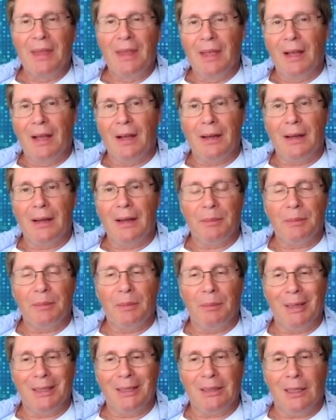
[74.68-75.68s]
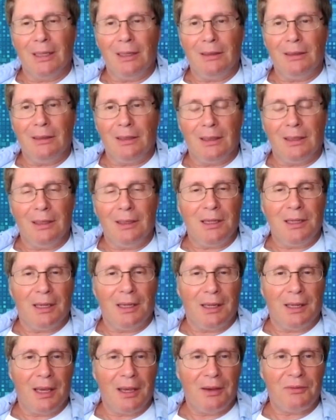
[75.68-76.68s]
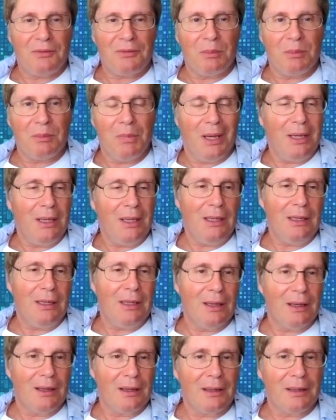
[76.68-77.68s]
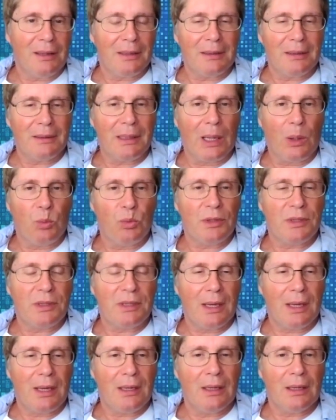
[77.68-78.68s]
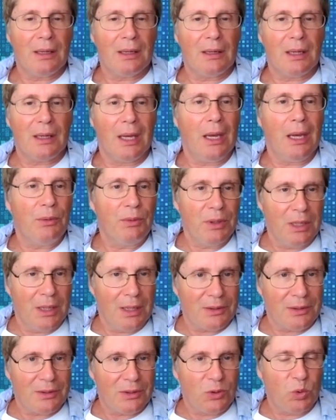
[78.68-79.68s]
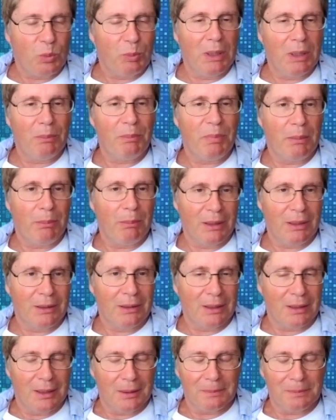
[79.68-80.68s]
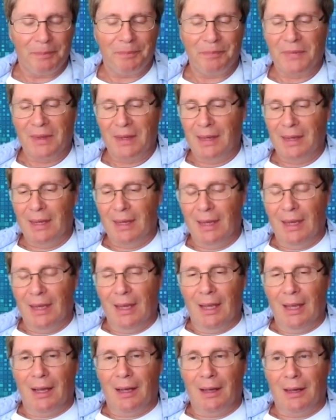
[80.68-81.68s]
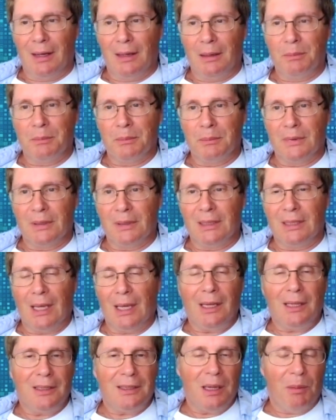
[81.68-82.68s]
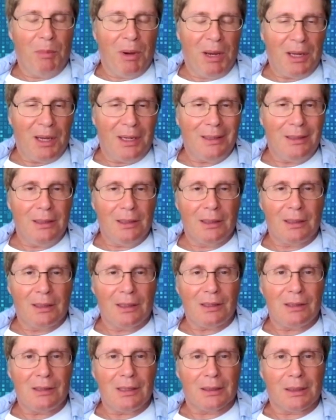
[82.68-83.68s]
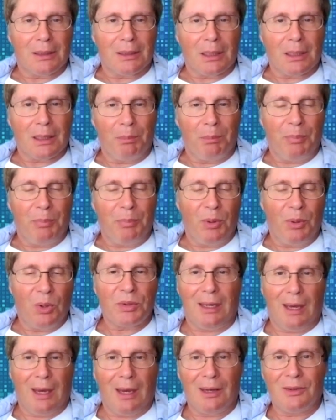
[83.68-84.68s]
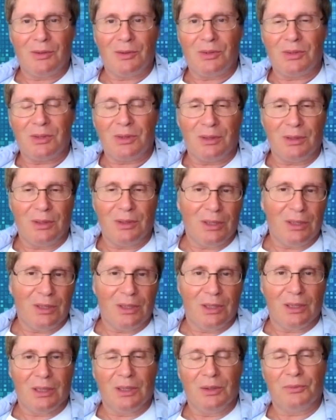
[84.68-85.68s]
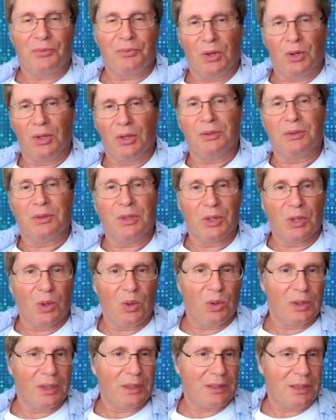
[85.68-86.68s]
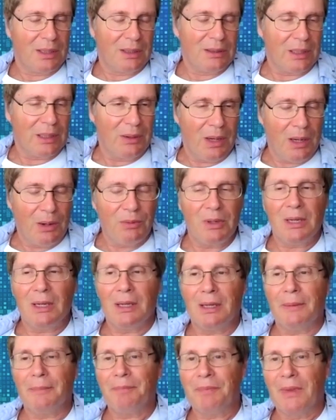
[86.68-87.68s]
but it can have many, I would say, areas to be implemented in. The main idea is that Apollo scans in front, a certain area.